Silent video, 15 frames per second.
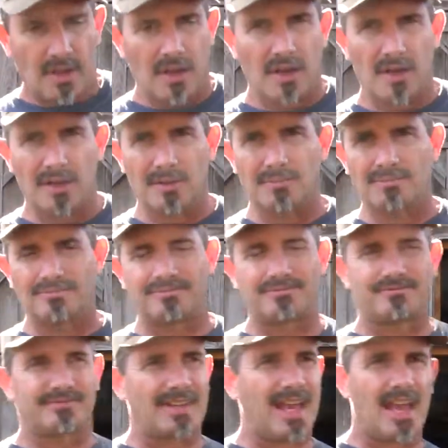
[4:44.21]
I
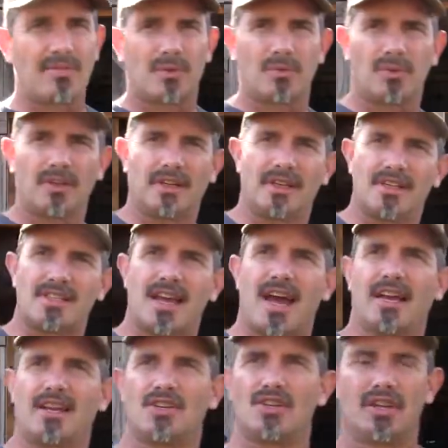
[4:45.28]
haven't really
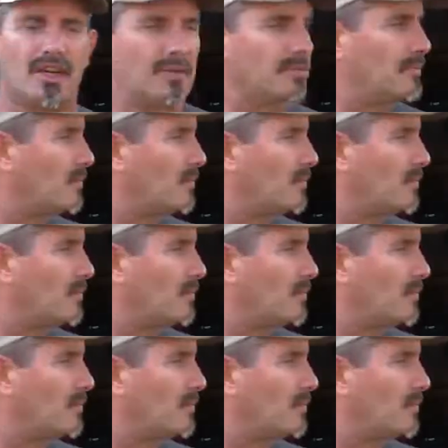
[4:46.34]
decided yet.